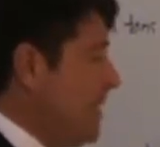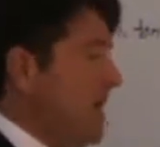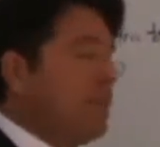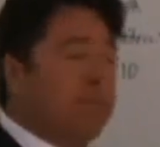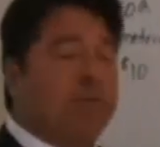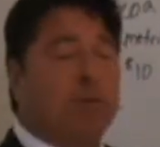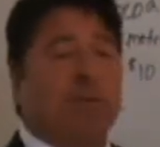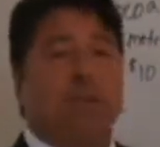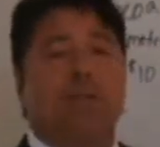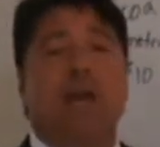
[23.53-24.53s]
Past
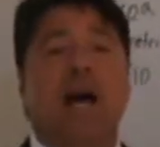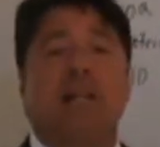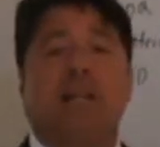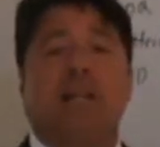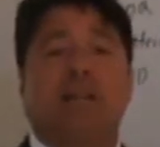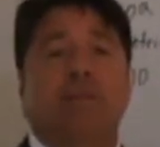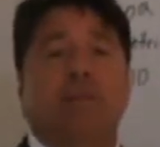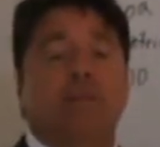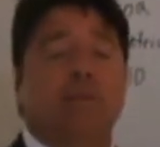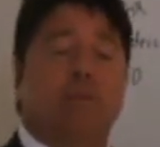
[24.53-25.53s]
performance is not indicative
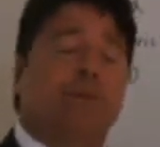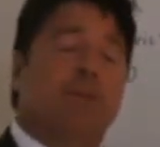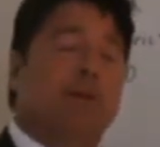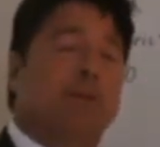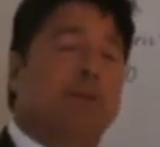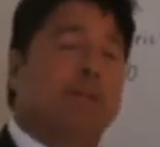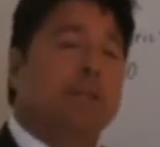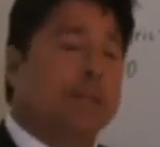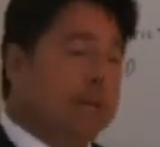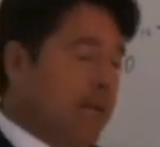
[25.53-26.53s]
of future
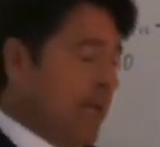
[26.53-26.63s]
results,